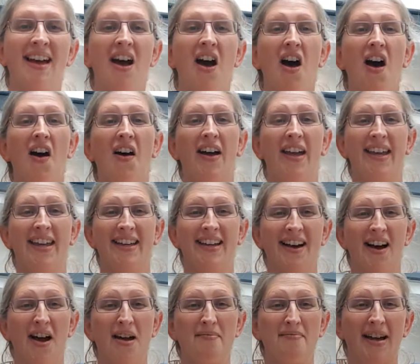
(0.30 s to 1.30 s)
Hi,
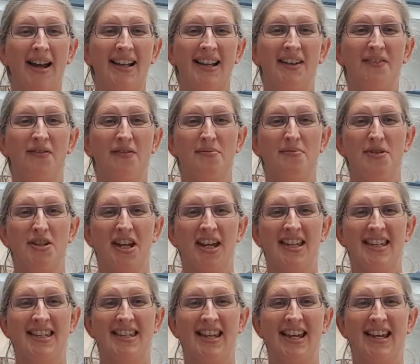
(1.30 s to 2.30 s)
I'm Madeline from
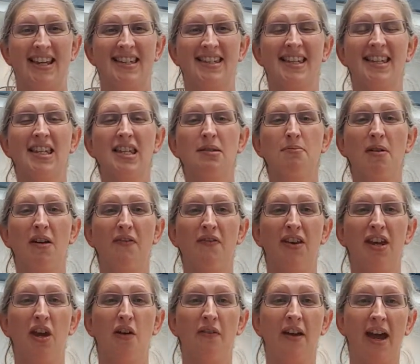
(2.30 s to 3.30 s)
Sheen Slings. This is my
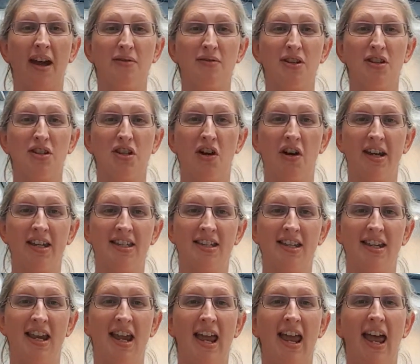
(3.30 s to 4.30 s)
video of how to
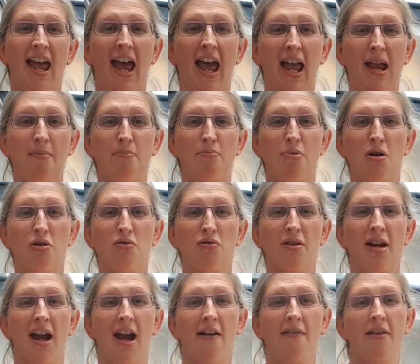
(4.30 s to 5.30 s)
tighten a buckle
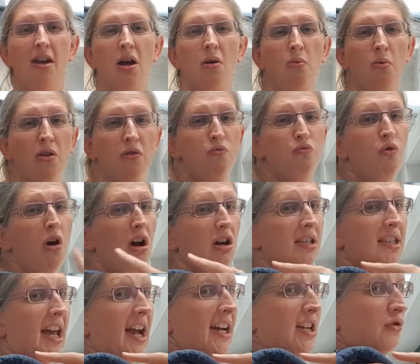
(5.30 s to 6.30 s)
carrier with
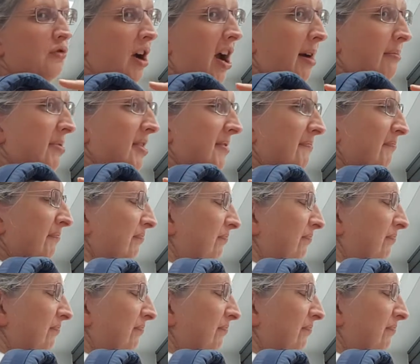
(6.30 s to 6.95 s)
rucksack straps.